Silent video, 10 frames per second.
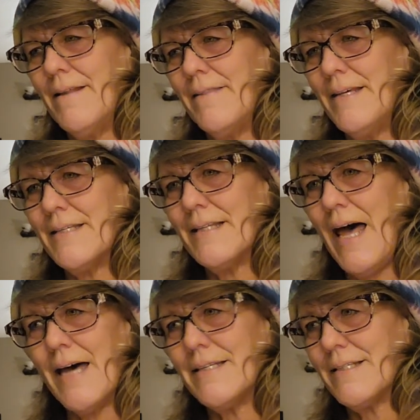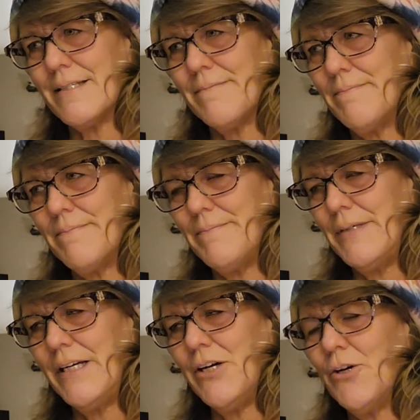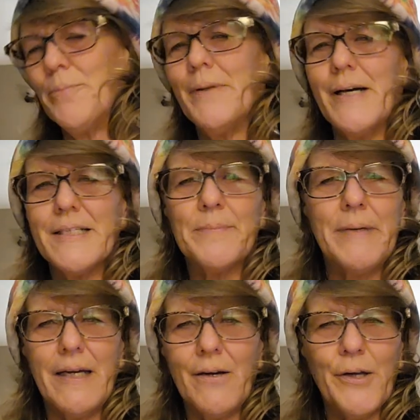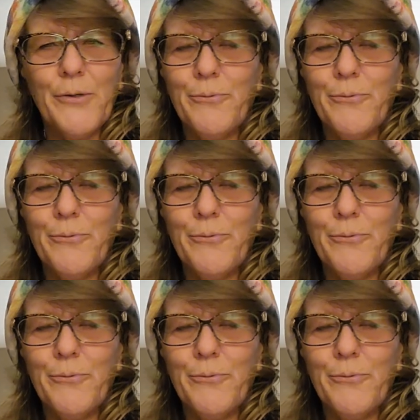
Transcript: This last year plus being on the